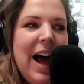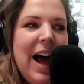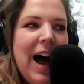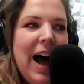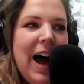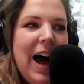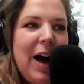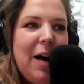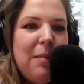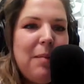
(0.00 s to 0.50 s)

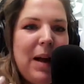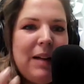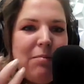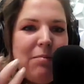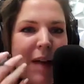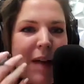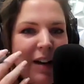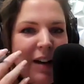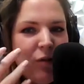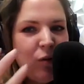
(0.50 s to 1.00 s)

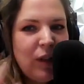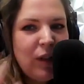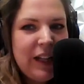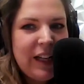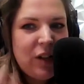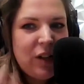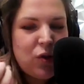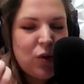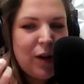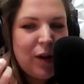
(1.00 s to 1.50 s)
And men
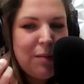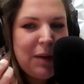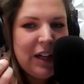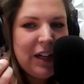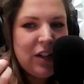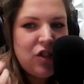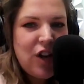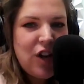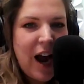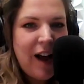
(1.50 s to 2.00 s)
really enjoy
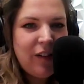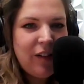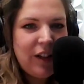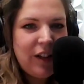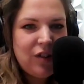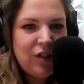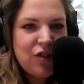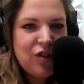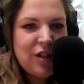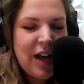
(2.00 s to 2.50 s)
being
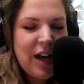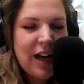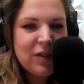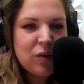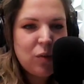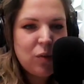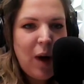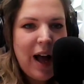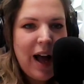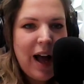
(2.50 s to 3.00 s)
challenged
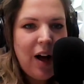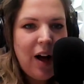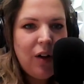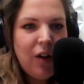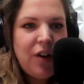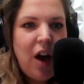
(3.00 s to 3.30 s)
as well,